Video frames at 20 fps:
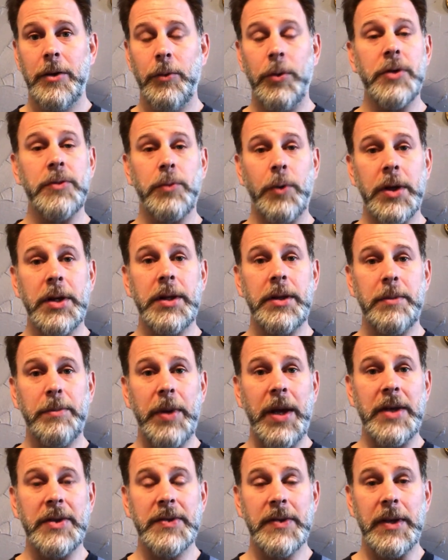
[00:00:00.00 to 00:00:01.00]
was one of the
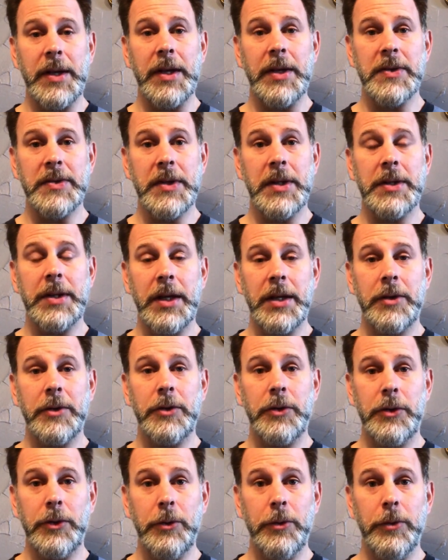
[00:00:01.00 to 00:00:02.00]
best things that they
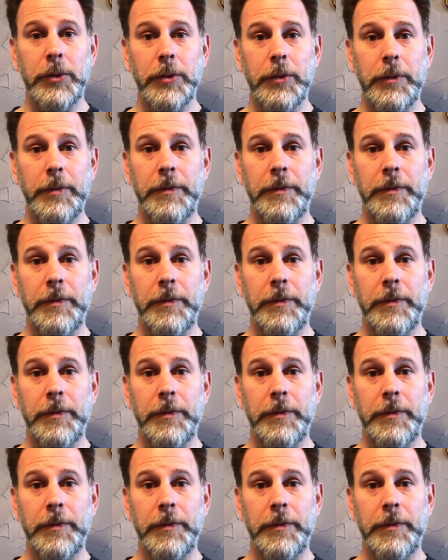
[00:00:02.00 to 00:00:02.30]
could do.